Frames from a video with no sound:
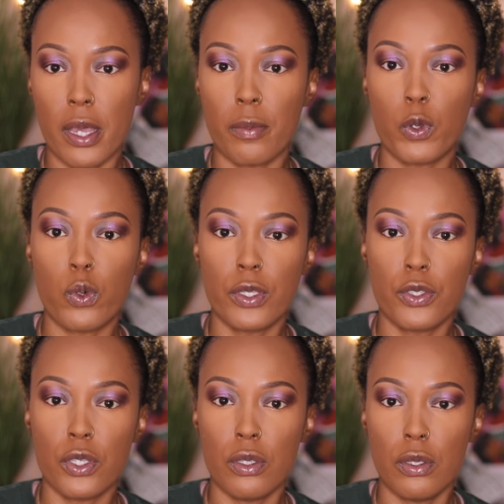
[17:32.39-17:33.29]
I'm going
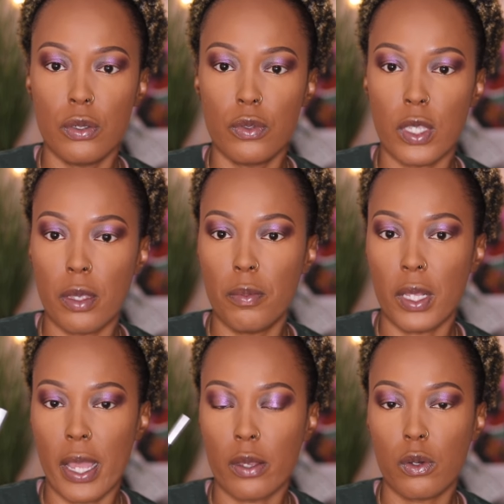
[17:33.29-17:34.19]
to use a
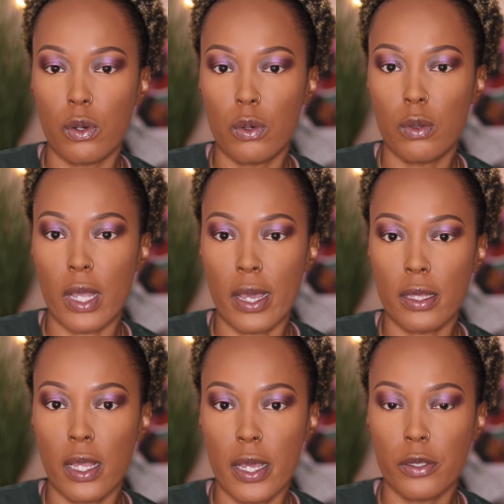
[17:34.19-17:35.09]
black kohl
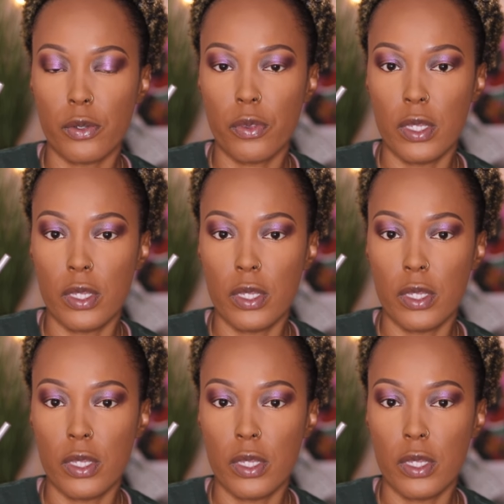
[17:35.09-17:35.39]
eyeliner.